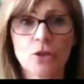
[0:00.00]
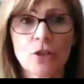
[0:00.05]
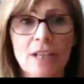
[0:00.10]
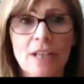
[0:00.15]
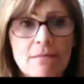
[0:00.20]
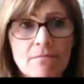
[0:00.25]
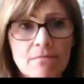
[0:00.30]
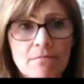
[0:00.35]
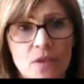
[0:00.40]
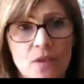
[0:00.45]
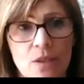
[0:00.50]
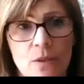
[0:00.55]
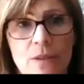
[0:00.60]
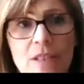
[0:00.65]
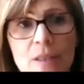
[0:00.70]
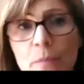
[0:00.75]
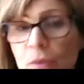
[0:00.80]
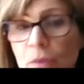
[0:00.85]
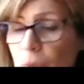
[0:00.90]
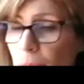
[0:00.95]
looking. So
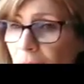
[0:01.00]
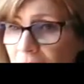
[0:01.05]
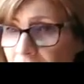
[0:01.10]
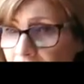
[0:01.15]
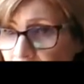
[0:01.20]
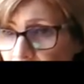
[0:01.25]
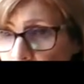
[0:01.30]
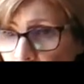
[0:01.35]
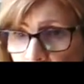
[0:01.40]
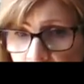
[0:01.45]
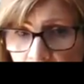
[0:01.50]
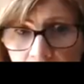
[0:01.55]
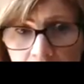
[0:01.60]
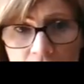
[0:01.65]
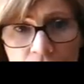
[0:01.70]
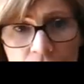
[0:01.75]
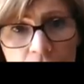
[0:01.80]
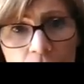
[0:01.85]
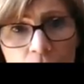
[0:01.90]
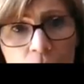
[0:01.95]
it's a prospective
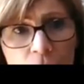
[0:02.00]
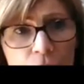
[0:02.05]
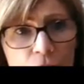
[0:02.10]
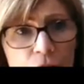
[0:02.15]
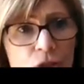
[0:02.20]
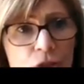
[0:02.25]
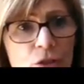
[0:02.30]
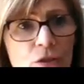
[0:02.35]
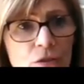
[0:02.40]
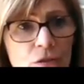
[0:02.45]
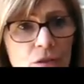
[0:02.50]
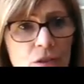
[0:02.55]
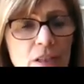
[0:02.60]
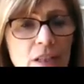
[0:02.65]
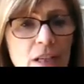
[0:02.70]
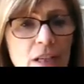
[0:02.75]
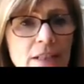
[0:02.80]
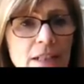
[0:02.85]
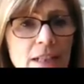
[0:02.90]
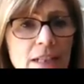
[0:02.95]
observational longitudinal
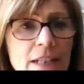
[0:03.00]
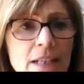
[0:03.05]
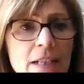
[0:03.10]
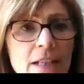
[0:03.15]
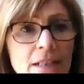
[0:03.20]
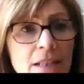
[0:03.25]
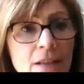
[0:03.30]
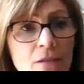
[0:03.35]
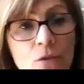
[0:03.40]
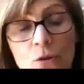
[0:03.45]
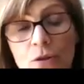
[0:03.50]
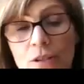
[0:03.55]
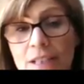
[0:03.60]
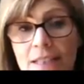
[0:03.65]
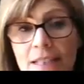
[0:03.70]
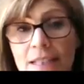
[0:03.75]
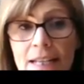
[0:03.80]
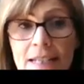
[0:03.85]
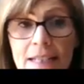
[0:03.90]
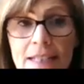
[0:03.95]
study. As I've already
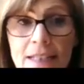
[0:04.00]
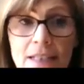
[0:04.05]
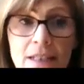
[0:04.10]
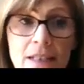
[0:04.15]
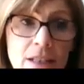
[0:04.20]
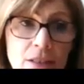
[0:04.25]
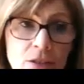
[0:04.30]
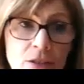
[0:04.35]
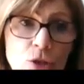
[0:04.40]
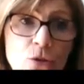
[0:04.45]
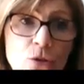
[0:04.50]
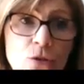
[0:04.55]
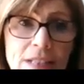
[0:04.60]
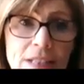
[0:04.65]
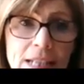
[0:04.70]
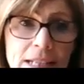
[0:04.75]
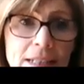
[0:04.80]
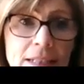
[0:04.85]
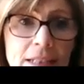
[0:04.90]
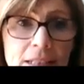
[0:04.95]
said, it's a
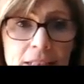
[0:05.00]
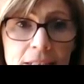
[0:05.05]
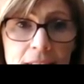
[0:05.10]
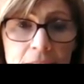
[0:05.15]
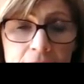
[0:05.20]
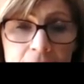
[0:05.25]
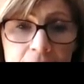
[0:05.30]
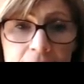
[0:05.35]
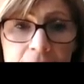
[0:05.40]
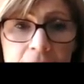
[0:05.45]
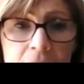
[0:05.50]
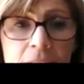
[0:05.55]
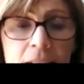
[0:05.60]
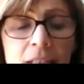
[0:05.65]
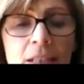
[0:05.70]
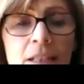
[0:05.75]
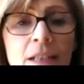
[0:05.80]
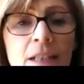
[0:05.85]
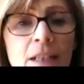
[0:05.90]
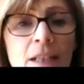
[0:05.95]
2-center study.
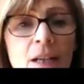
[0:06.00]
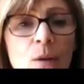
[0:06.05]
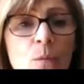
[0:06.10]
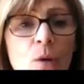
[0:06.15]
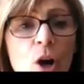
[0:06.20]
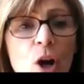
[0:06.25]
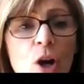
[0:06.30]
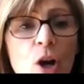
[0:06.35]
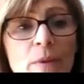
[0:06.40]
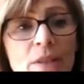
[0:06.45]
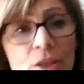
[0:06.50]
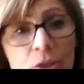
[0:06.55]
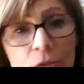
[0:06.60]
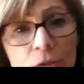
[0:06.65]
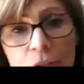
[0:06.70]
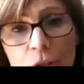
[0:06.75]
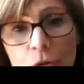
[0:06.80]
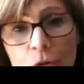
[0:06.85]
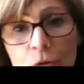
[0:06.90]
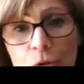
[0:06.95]
We're hoping to
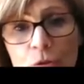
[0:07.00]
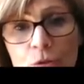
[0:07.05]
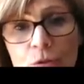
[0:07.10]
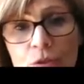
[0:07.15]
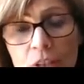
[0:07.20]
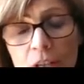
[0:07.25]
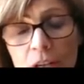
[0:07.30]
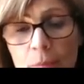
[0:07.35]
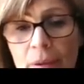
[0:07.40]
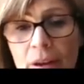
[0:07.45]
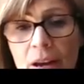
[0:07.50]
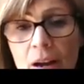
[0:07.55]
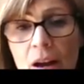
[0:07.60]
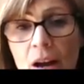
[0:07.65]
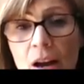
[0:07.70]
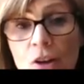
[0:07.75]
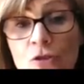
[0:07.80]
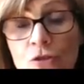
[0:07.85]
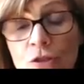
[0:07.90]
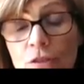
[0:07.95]
recruit about
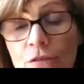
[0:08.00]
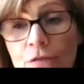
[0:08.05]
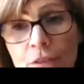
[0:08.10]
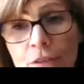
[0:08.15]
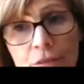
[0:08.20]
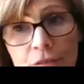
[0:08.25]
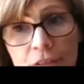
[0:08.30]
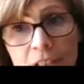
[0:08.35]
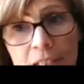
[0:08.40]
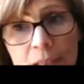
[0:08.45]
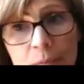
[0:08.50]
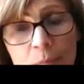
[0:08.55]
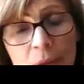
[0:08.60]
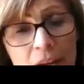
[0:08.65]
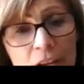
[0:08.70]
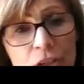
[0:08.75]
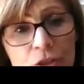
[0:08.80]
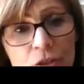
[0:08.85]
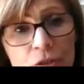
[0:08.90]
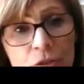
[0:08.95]
115
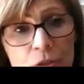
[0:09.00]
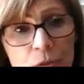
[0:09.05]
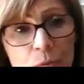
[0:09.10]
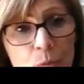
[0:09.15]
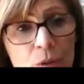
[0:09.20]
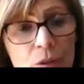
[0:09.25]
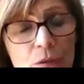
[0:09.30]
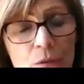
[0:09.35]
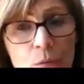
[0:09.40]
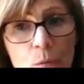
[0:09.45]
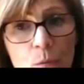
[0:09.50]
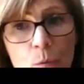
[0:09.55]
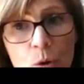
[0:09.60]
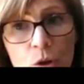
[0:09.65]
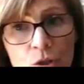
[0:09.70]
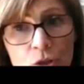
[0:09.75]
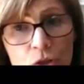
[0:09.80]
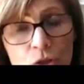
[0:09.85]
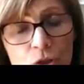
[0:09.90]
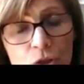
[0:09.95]
patients with
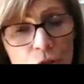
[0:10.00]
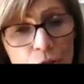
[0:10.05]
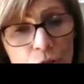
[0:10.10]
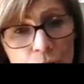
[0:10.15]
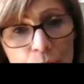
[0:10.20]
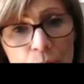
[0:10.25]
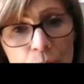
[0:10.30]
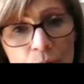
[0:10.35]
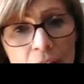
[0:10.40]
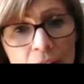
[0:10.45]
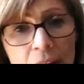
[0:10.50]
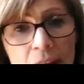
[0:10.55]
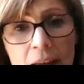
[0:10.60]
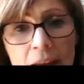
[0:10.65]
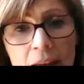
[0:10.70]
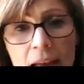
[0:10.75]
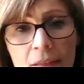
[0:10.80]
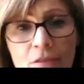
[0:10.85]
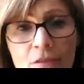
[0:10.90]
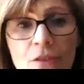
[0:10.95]
WOD2
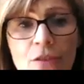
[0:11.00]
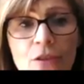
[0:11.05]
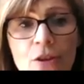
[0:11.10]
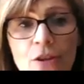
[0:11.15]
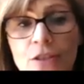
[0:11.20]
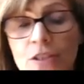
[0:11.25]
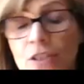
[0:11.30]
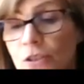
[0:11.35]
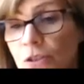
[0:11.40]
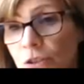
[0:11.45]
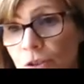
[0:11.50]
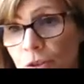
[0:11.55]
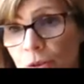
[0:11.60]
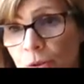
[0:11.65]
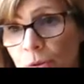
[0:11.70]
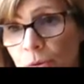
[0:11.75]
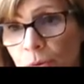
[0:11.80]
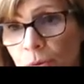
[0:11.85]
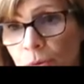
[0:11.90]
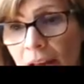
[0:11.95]
and
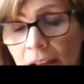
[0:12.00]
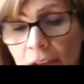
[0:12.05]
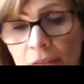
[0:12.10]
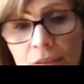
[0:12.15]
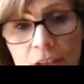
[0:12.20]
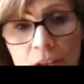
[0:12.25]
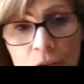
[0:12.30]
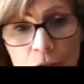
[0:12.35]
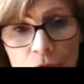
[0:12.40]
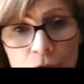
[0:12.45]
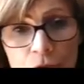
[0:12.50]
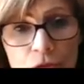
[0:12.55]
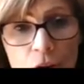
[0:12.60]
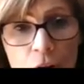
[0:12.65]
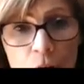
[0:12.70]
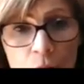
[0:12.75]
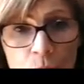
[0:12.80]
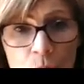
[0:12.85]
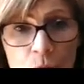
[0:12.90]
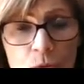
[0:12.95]
32 healthy
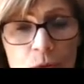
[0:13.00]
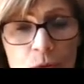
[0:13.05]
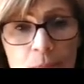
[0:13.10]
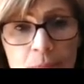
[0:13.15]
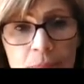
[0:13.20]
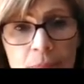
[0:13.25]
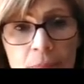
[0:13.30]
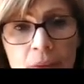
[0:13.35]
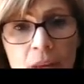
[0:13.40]
controls.